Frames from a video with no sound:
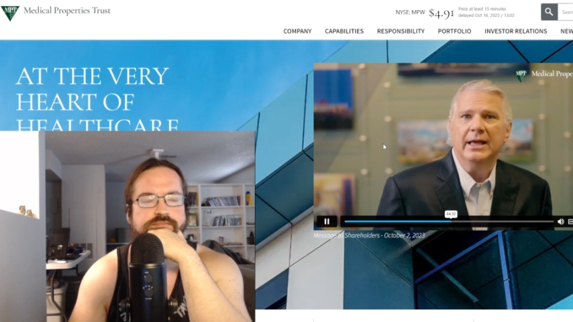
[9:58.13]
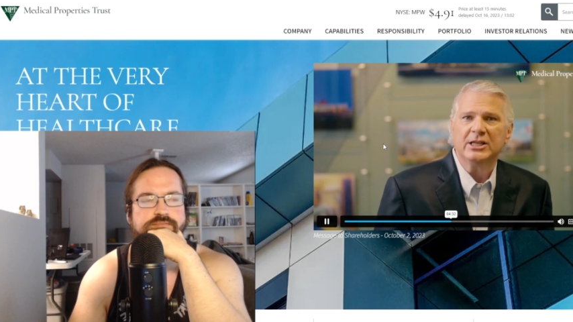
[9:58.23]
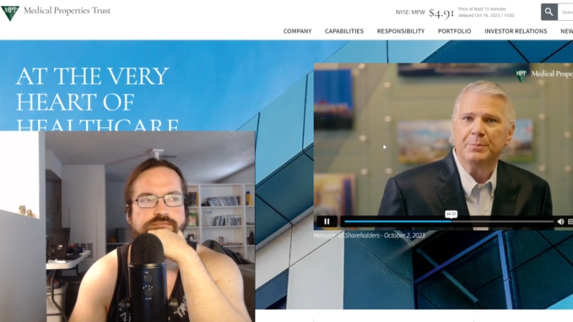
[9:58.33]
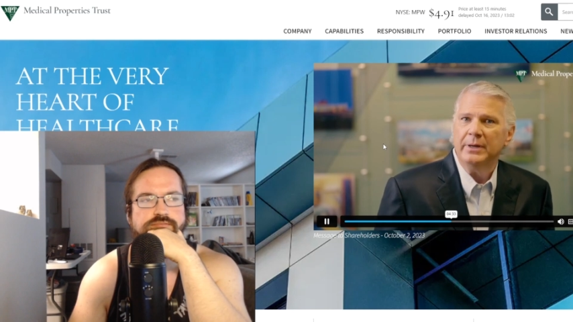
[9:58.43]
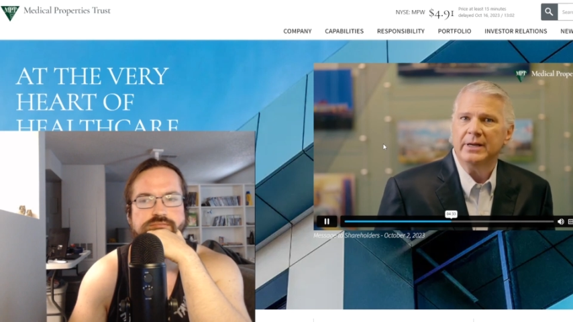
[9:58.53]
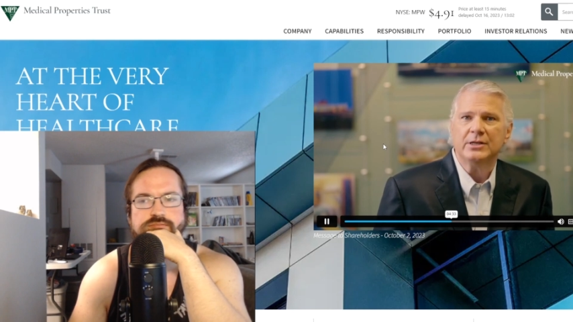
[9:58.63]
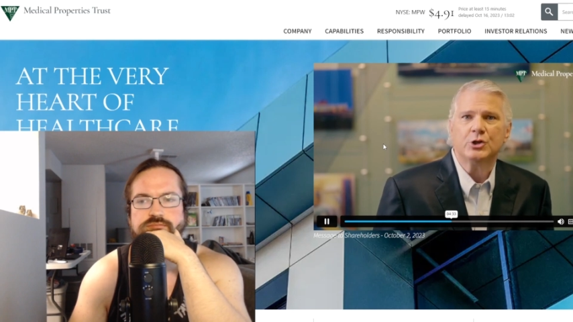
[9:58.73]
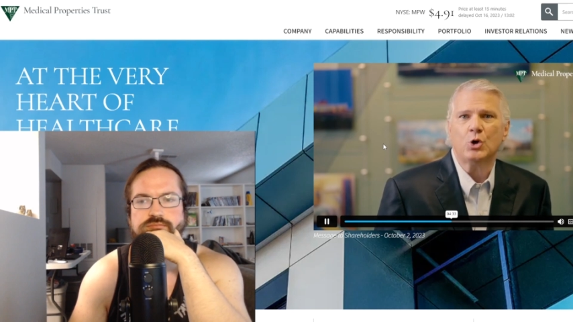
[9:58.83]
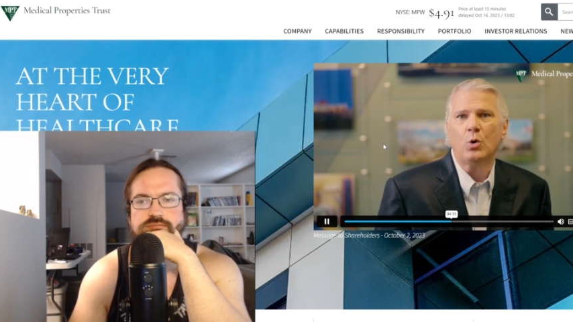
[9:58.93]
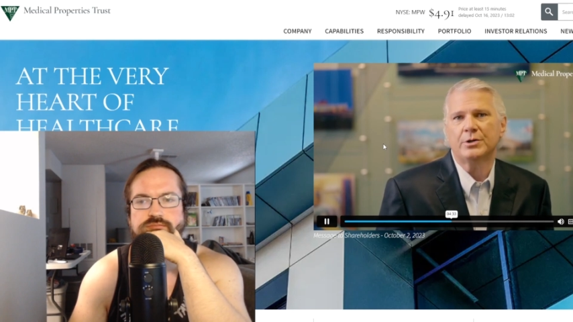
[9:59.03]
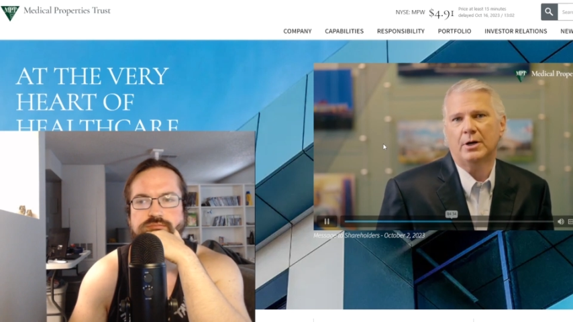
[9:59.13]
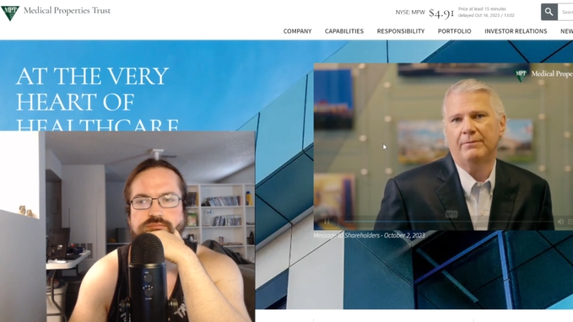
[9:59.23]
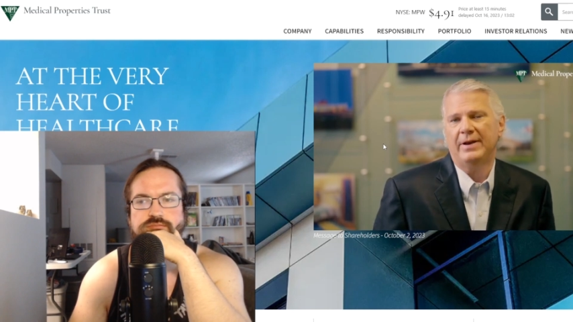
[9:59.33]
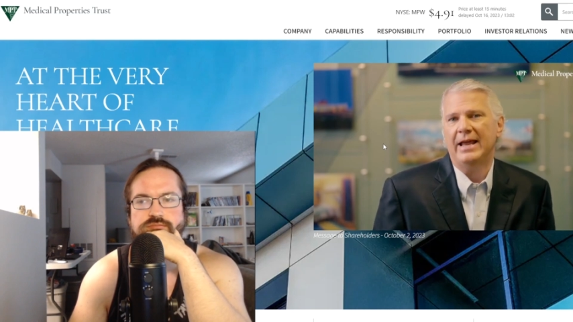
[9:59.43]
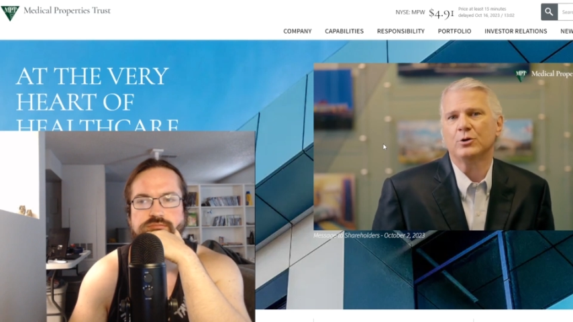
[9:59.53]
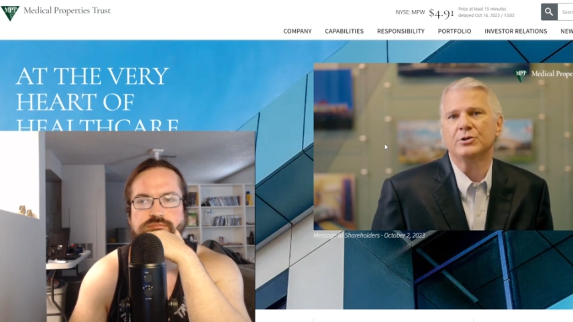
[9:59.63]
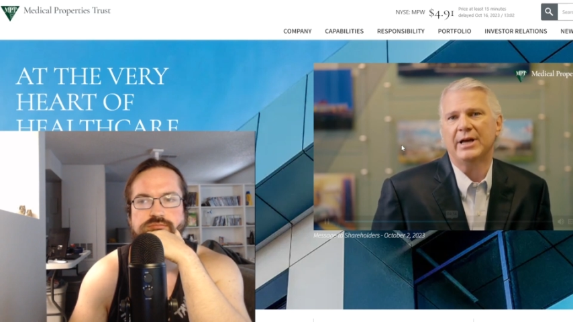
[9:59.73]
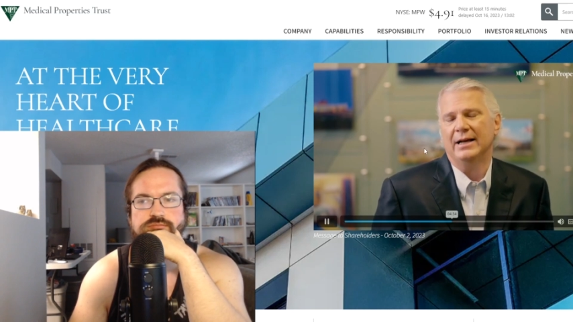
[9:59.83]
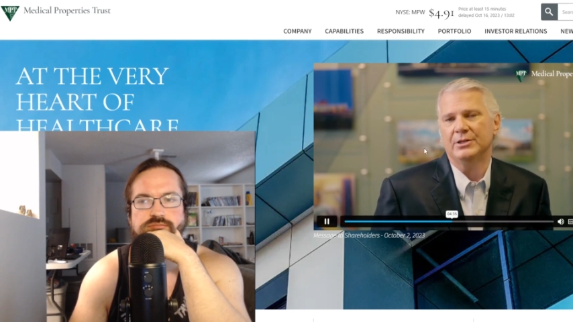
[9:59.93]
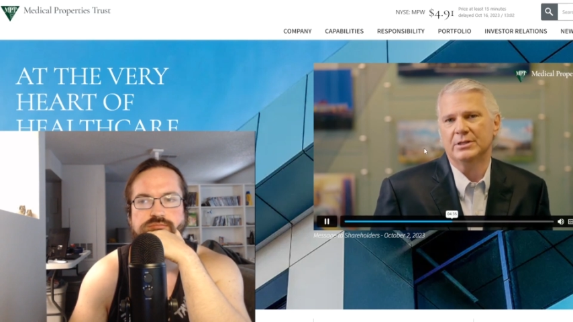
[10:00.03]
Speaker 1: experience short term financial
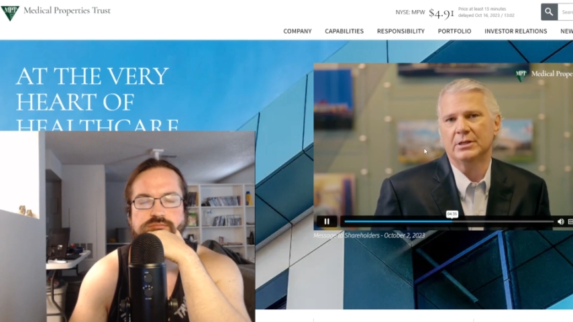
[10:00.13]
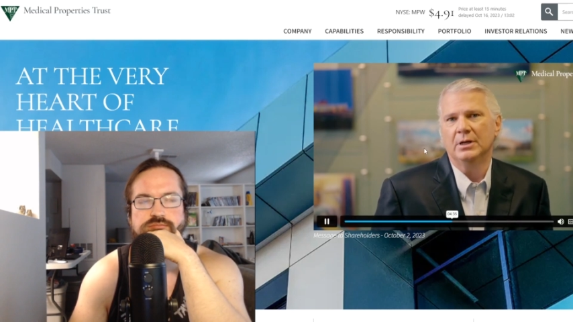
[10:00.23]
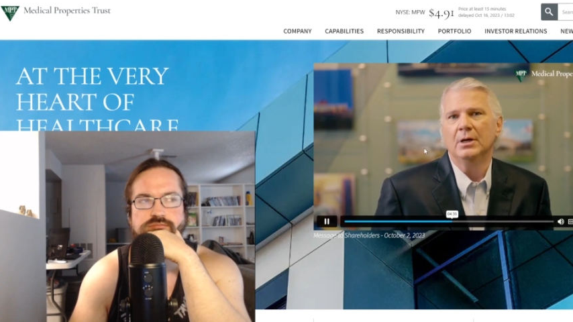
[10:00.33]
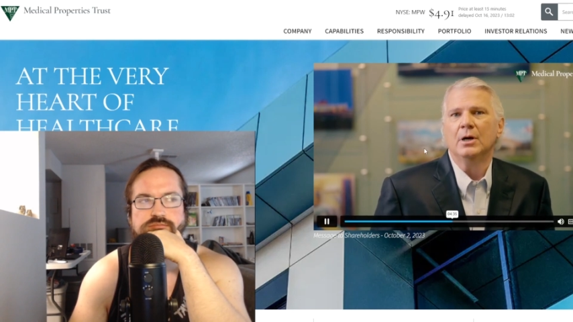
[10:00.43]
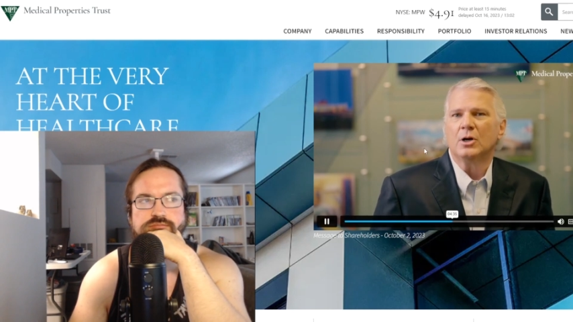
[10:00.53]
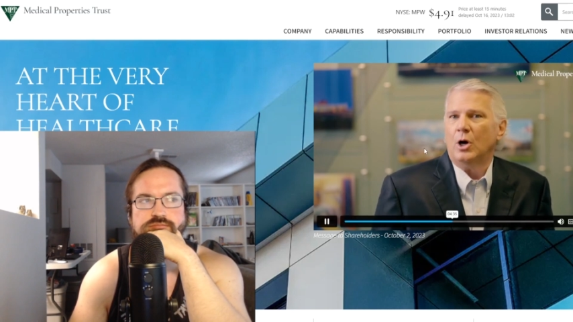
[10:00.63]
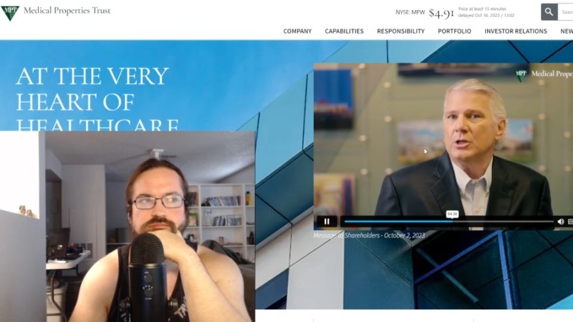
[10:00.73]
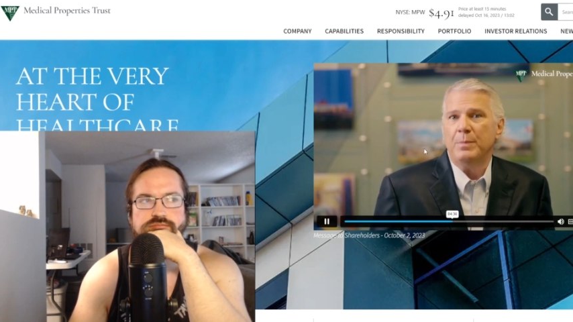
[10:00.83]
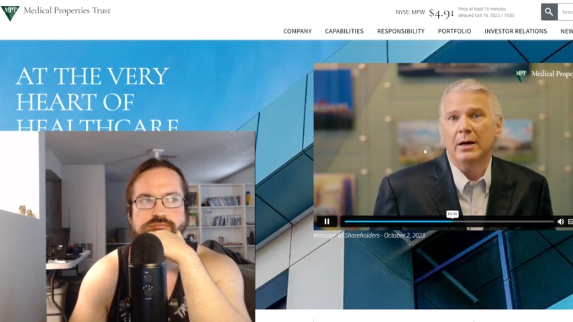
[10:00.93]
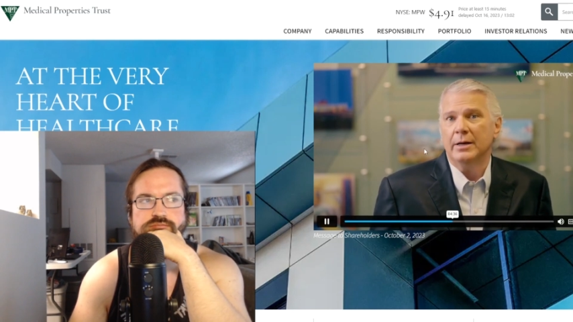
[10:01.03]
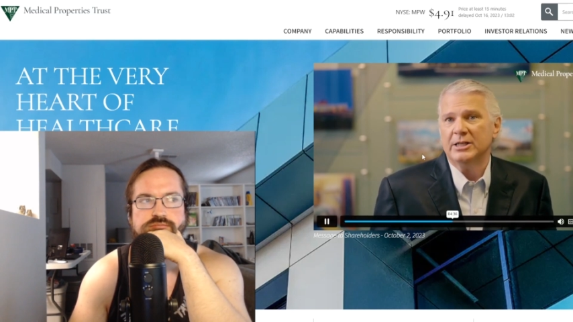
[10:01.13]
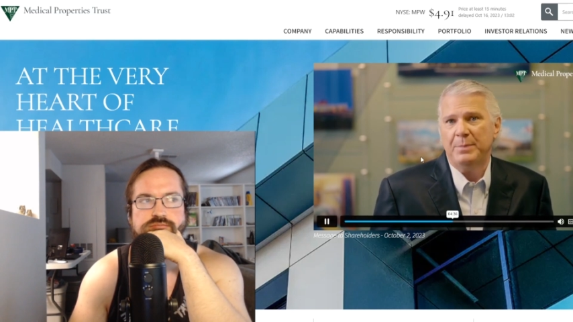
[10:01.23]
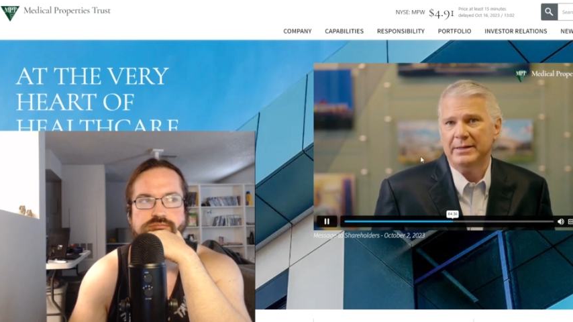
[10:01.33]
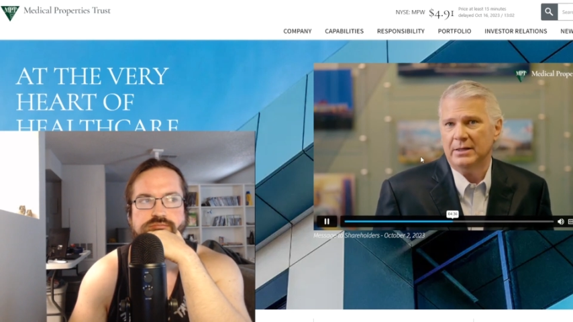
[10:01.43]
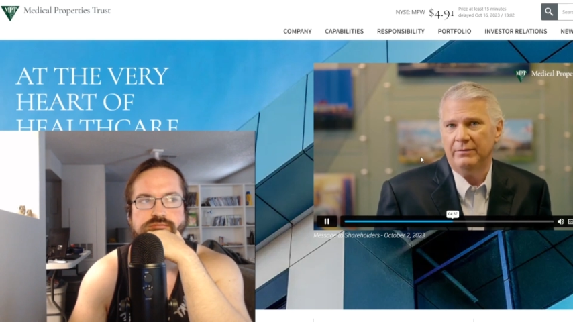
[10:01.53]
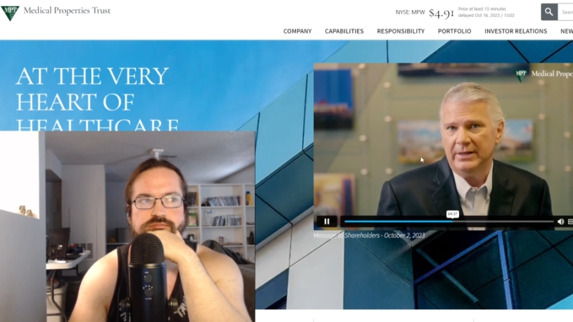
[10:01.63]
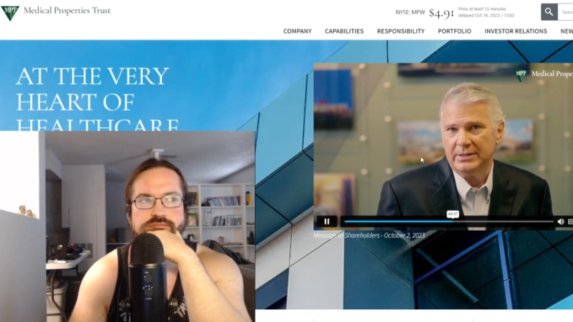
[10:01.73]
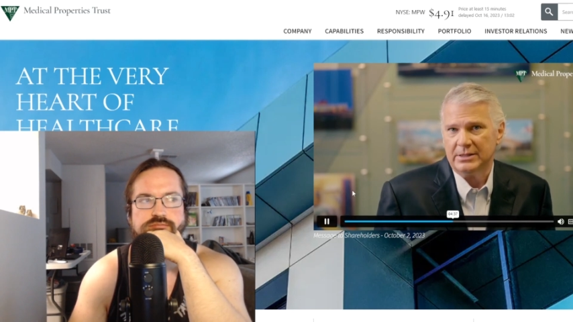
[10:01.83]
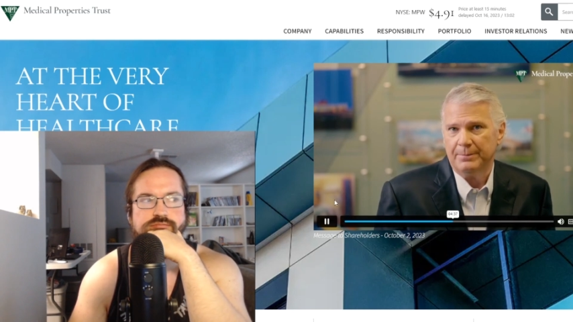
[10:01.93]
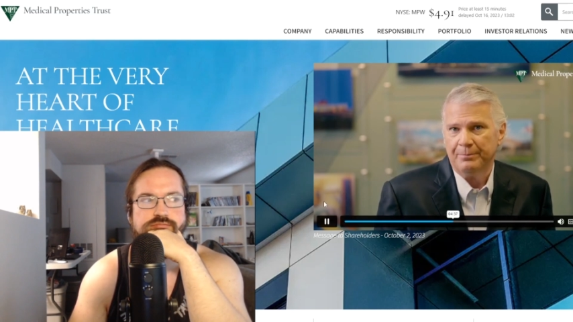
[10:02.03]
challenges caused by unexpected
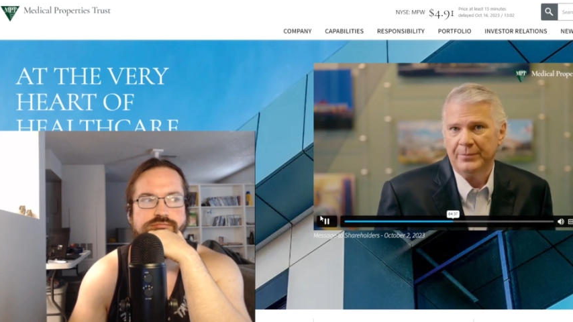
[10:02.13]
events.